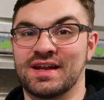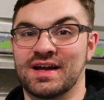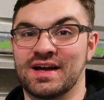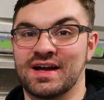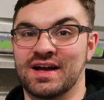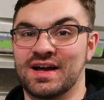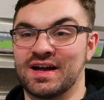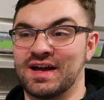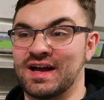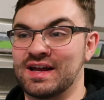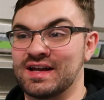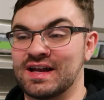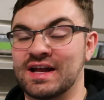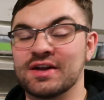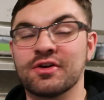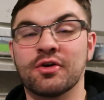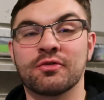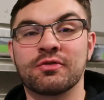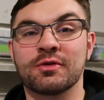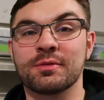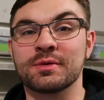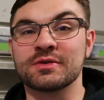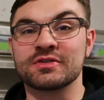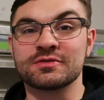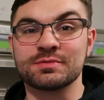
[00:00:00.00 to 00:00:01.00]
And I know
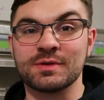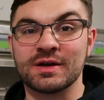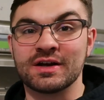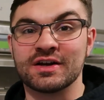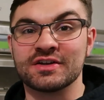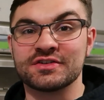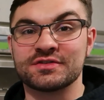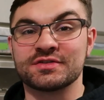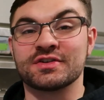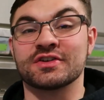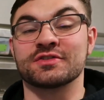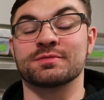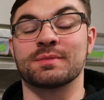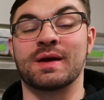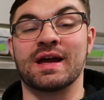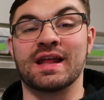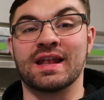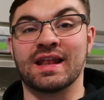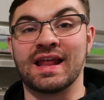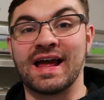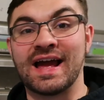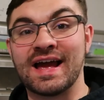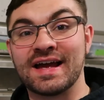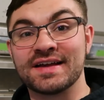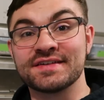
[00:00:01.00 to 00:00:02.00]
from experience, because my
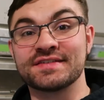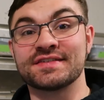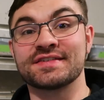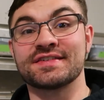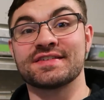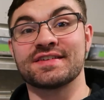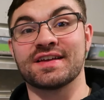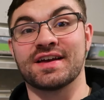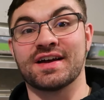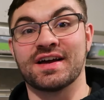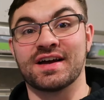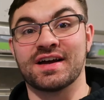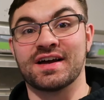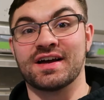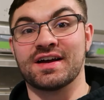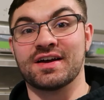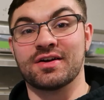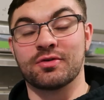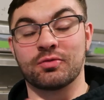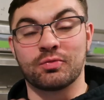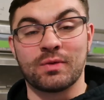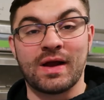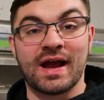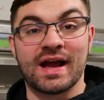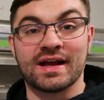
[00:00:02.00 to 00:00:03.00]
last
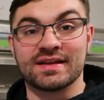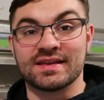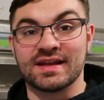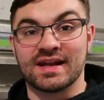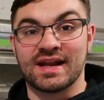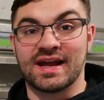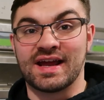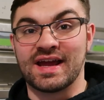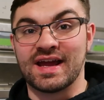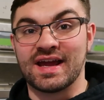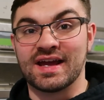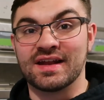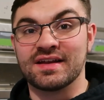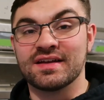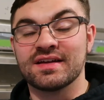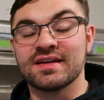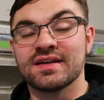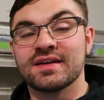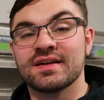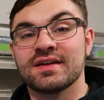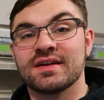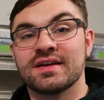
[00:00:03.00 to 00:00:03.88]
rack that I had